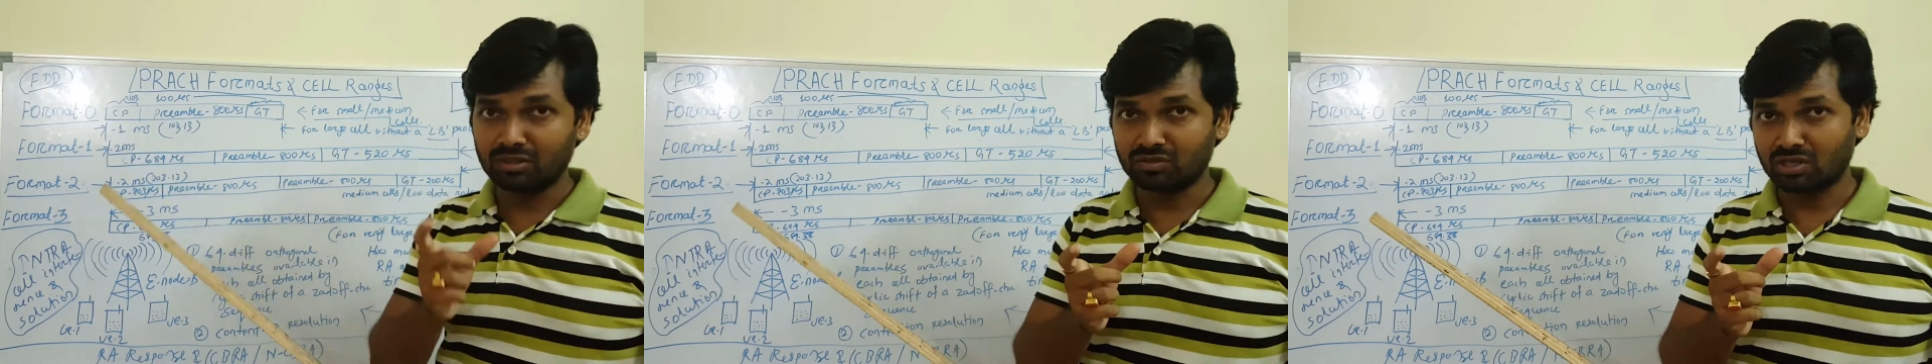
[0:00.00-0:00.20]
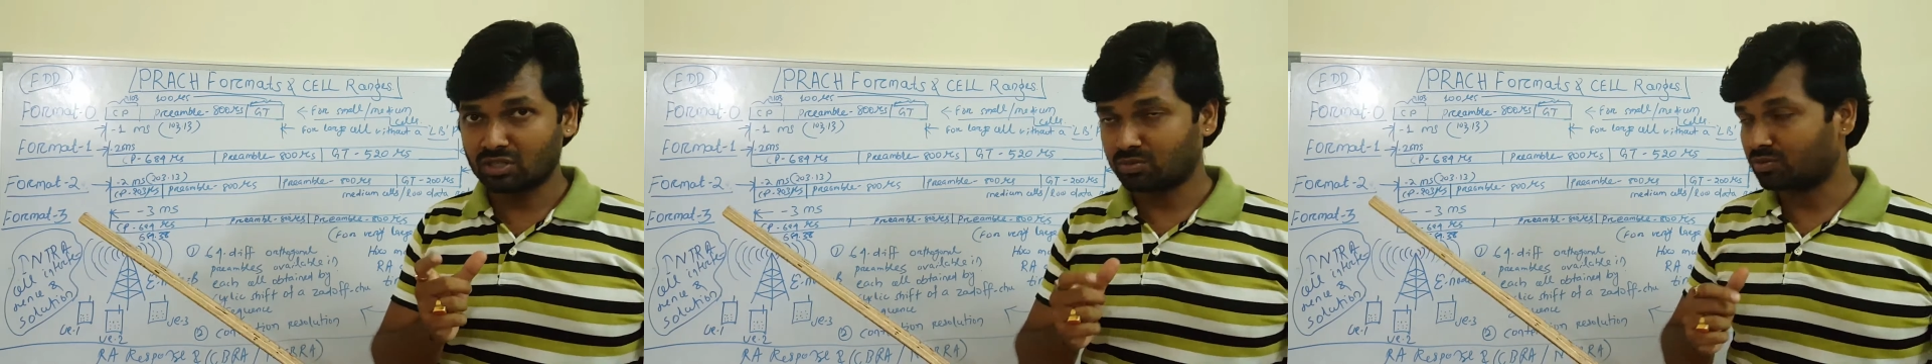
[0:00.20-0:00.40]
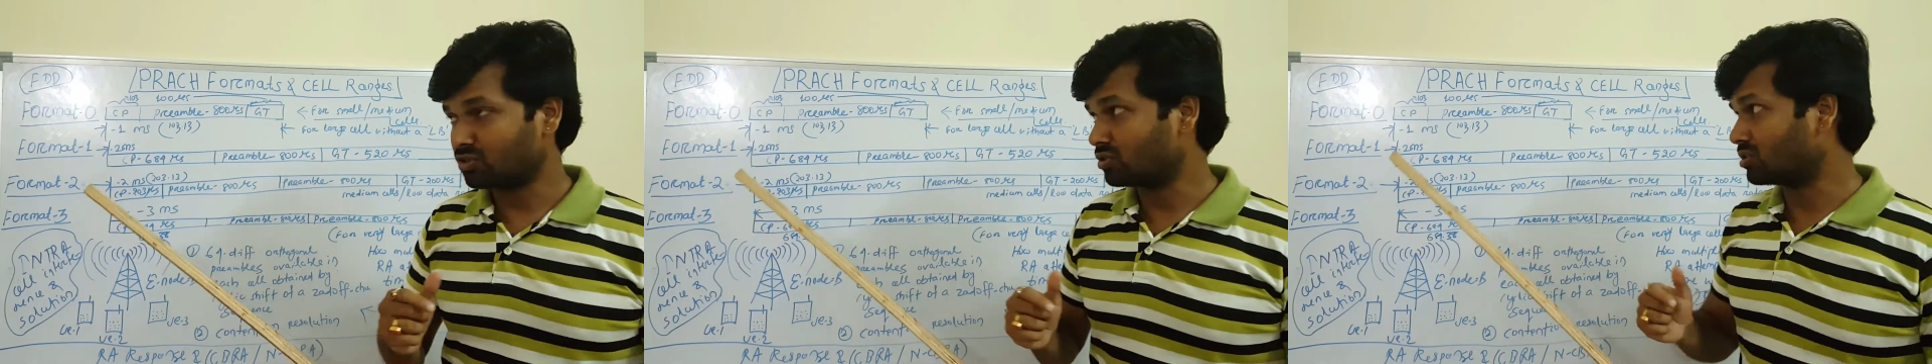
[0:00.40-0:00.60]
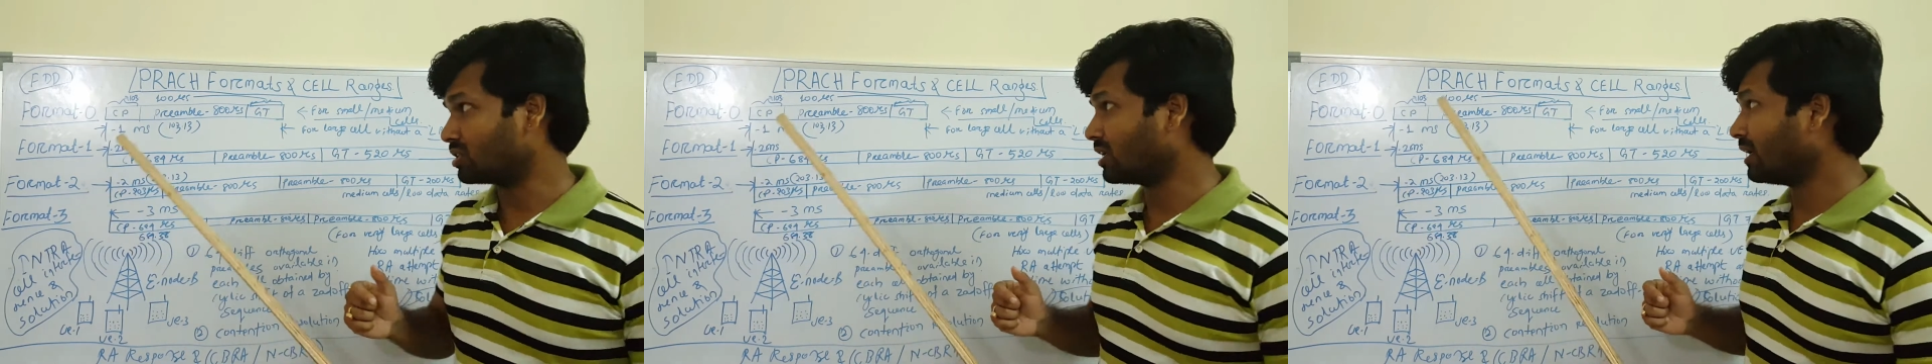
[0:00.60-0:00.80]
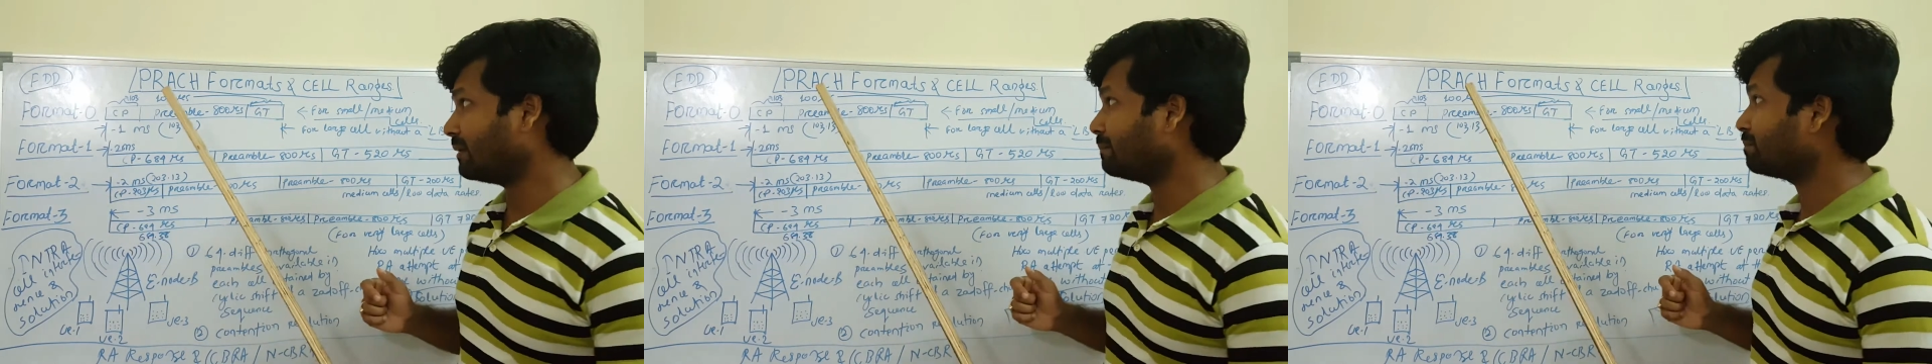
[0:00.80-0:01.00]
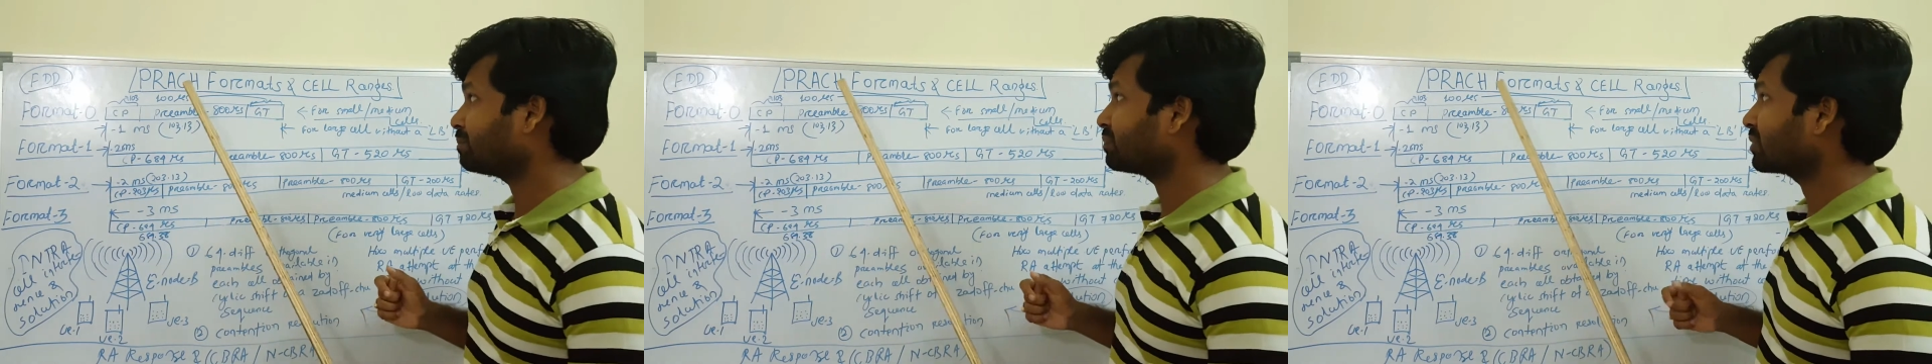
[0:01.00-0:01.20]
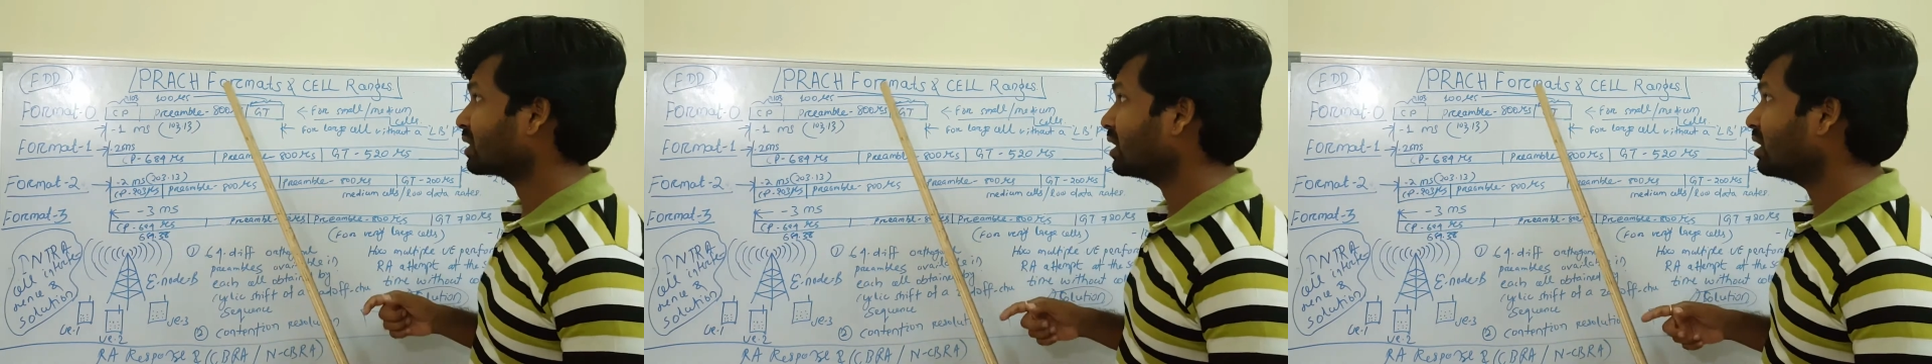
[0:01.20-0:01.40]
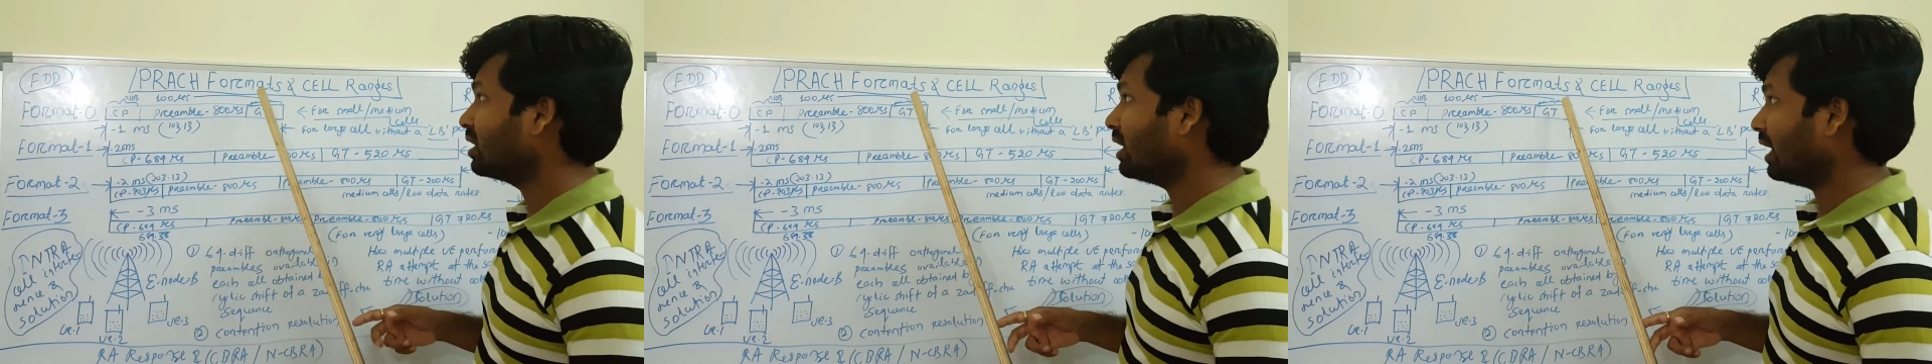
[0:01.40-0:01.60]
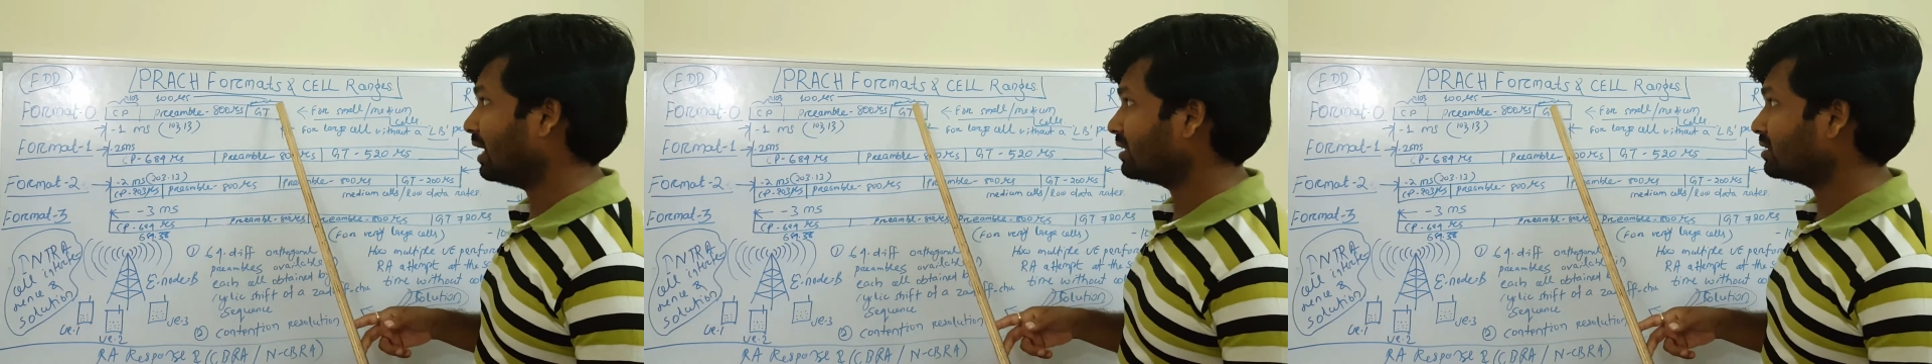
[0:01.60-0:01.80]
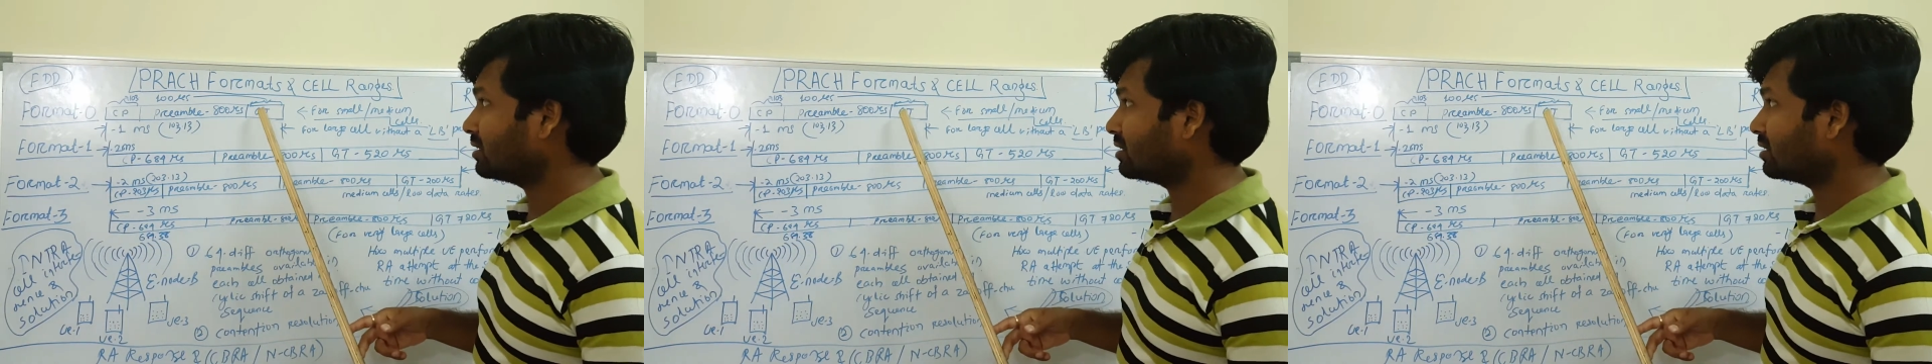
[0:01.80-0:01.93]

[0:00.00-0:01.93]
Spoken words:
transmission time. And